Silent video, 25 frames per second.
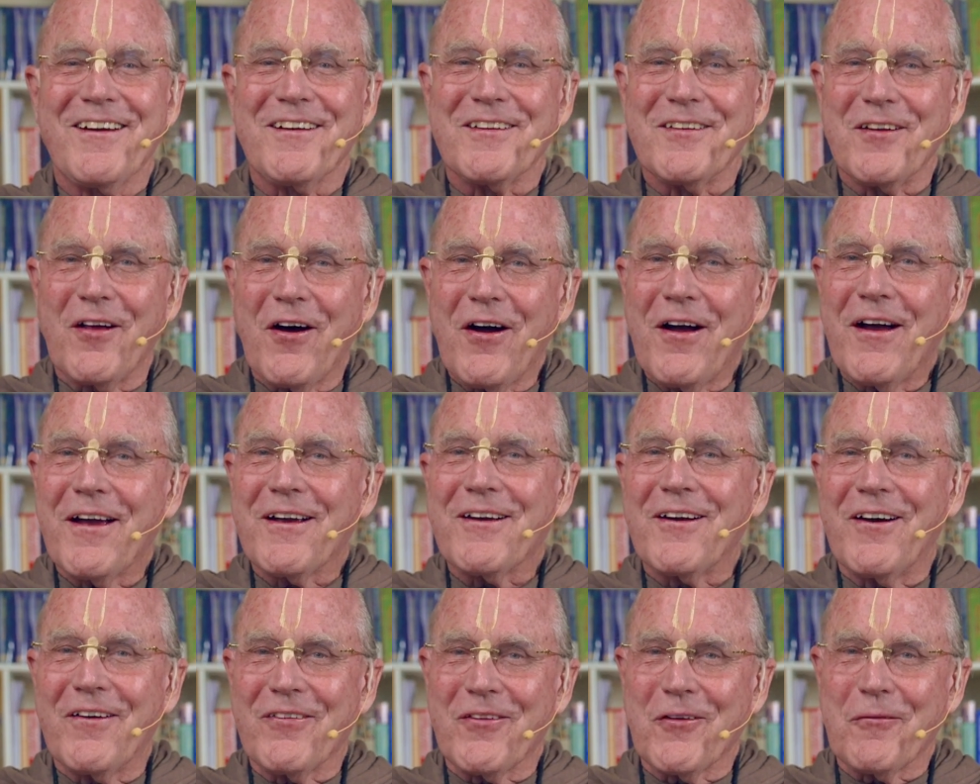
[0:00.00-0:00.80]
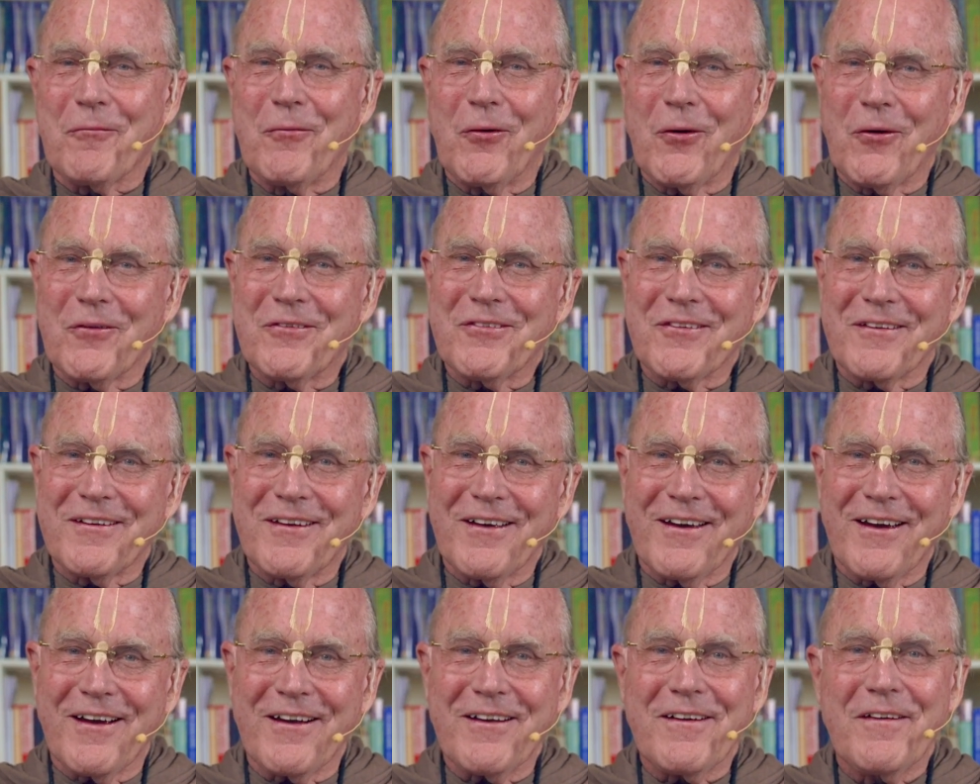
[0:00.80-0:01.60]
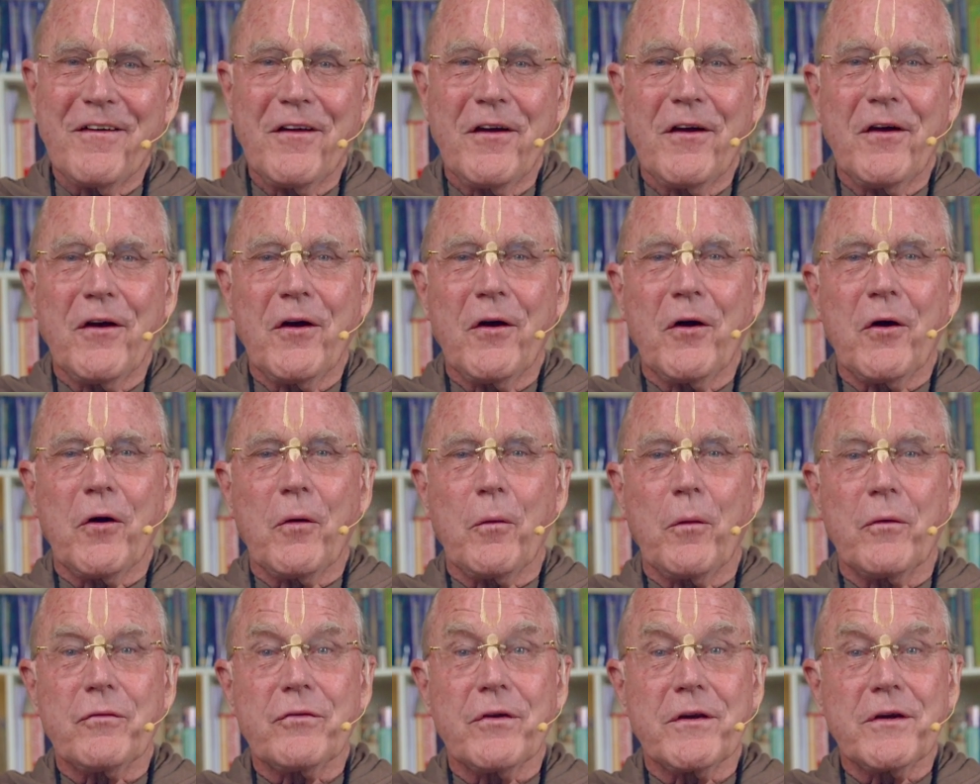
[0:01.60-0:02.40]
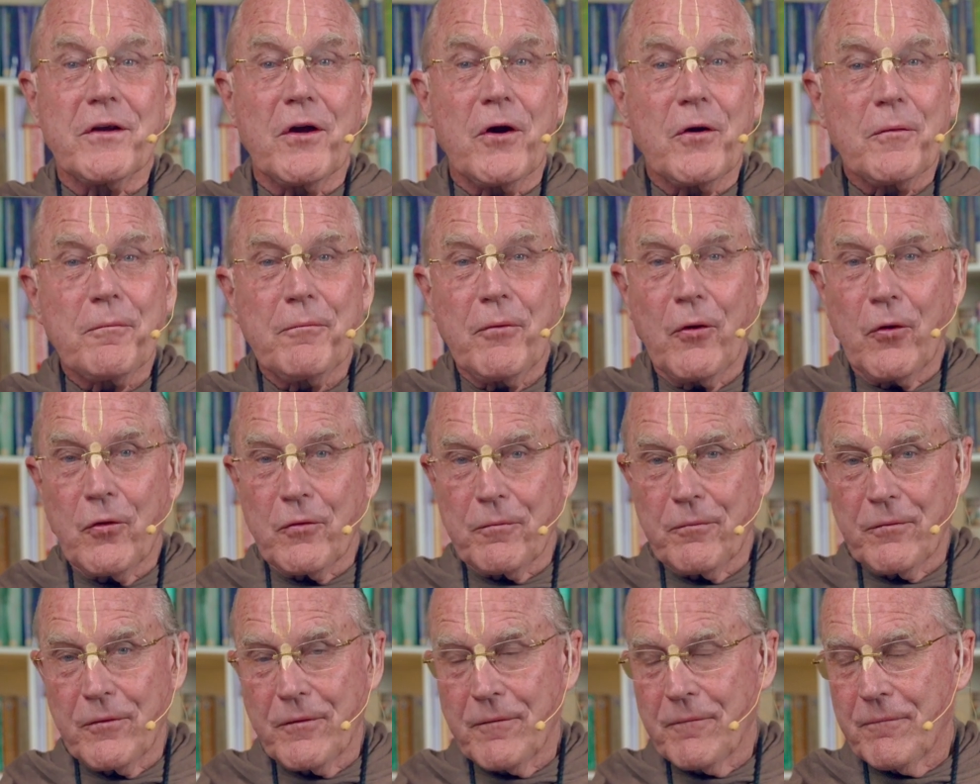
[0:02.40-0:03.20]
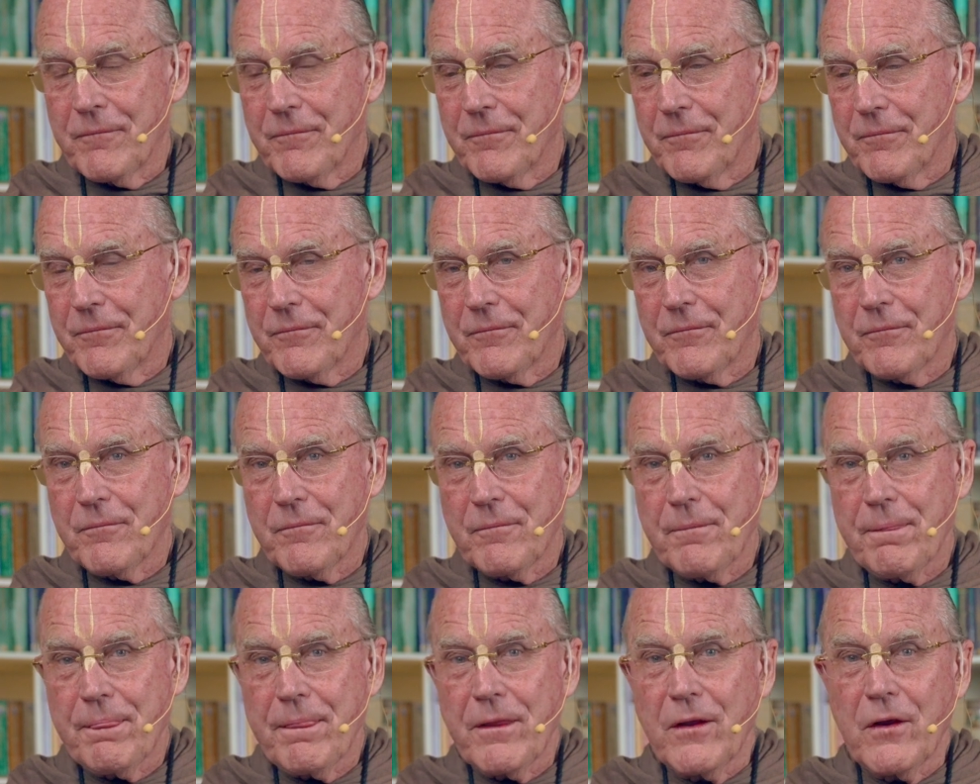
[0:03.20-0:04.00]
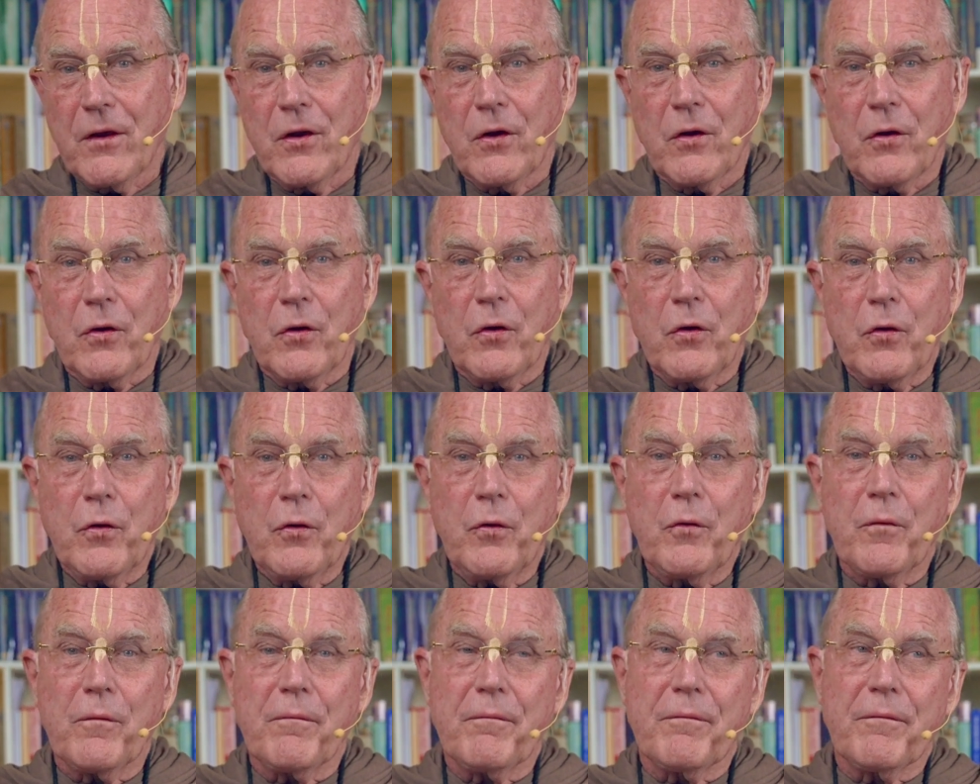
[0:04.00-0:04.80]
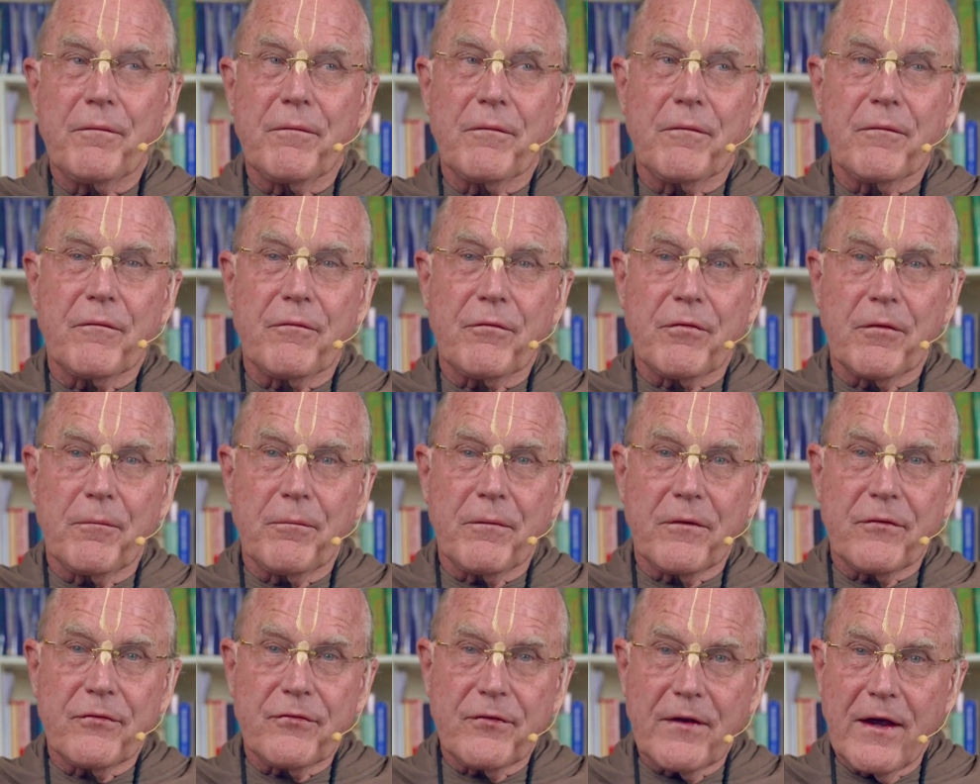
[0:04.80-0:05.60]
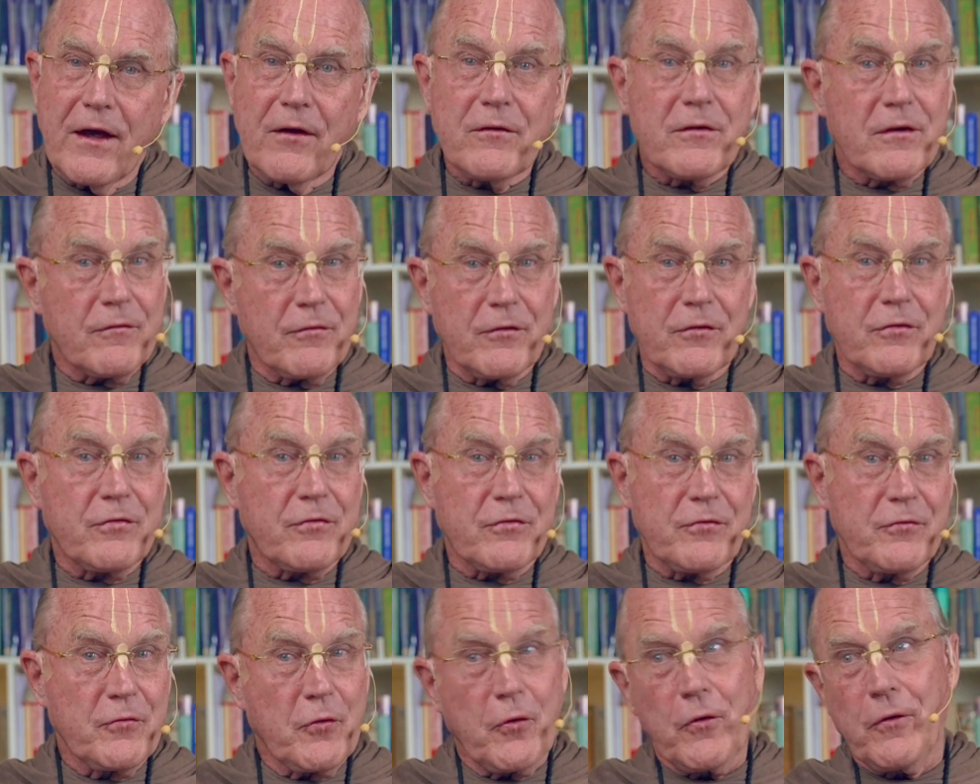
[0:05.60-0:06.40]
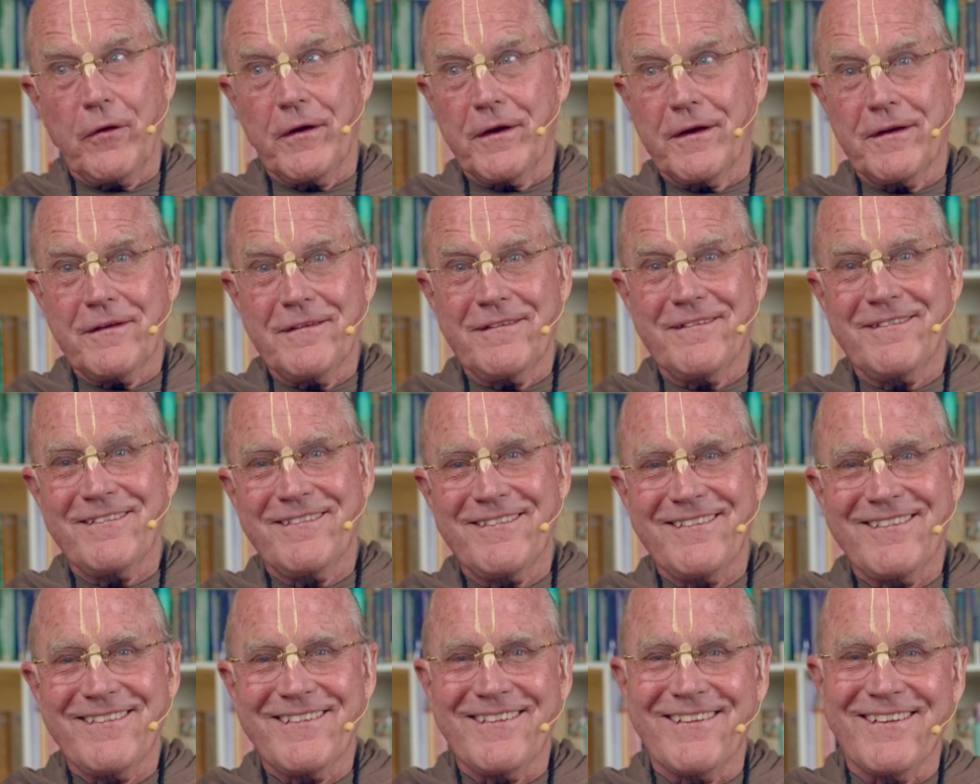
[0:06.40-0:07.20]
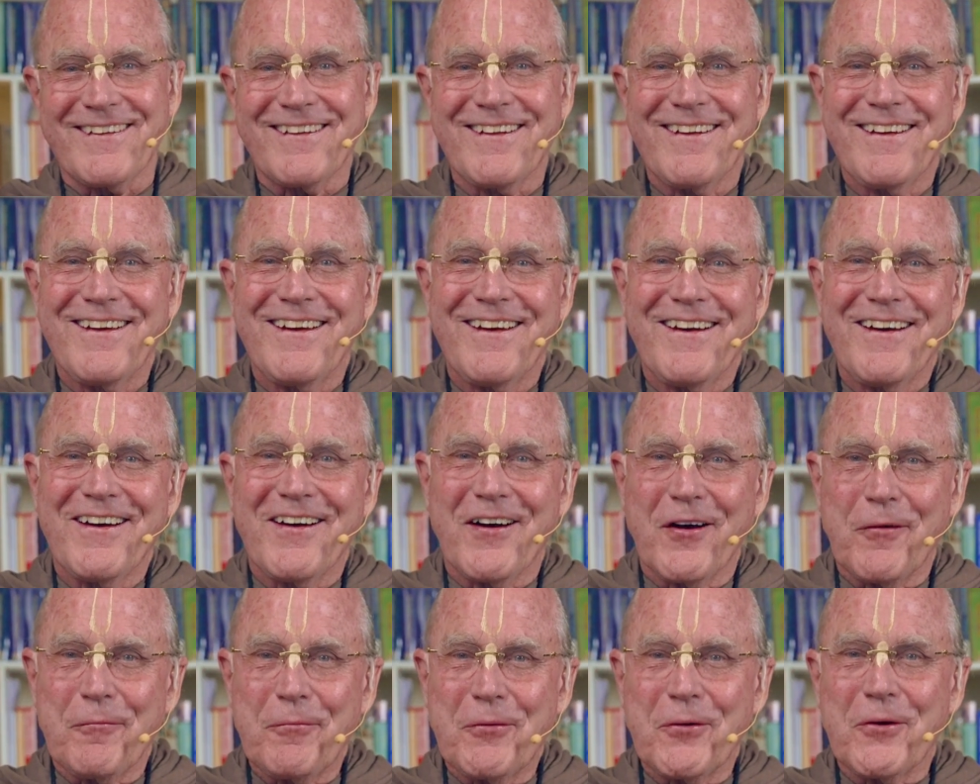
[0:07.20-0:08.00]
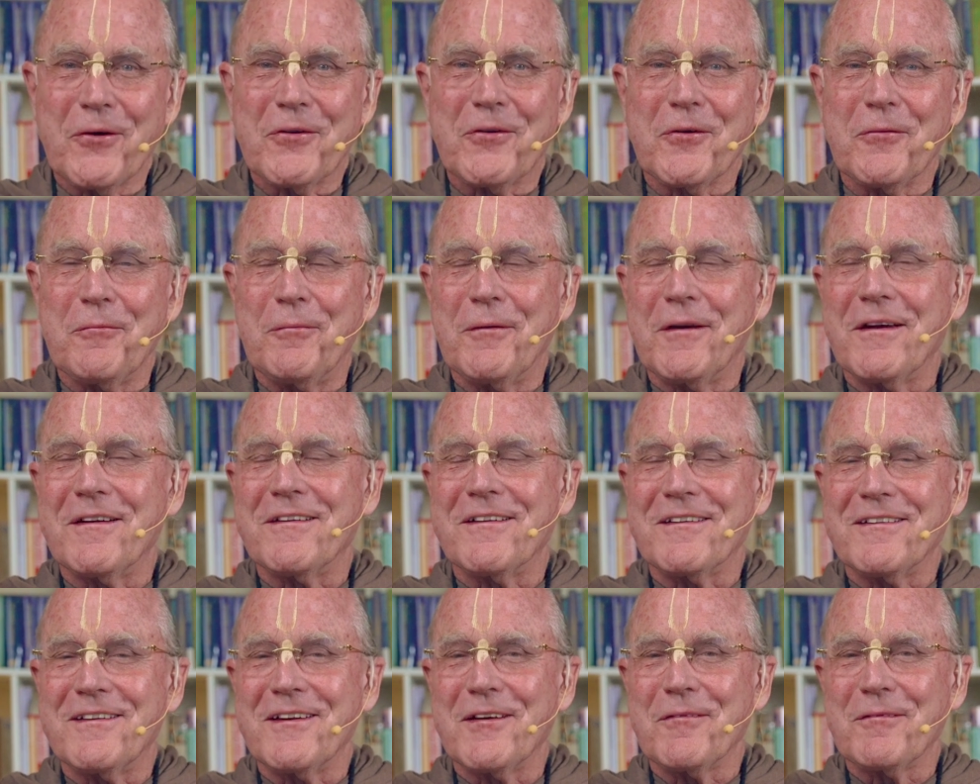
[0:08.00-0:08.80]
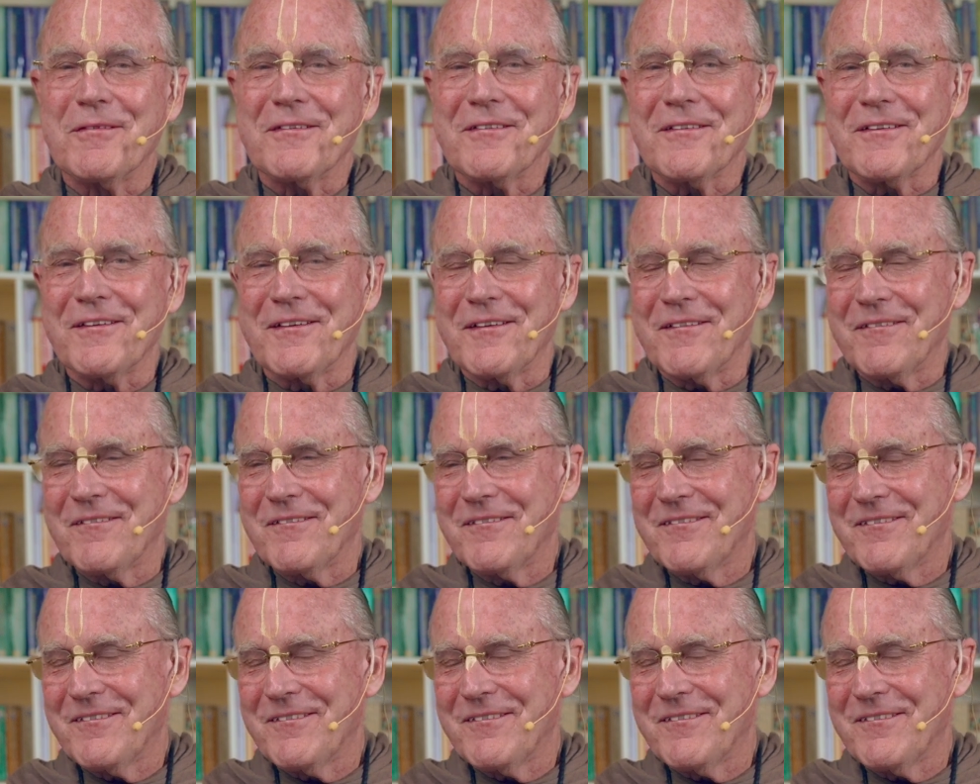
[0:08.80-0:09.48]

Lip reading: lying on the boat's deck was a young boatman who, from the sound of his snoring, appeared to be in a deep sleep.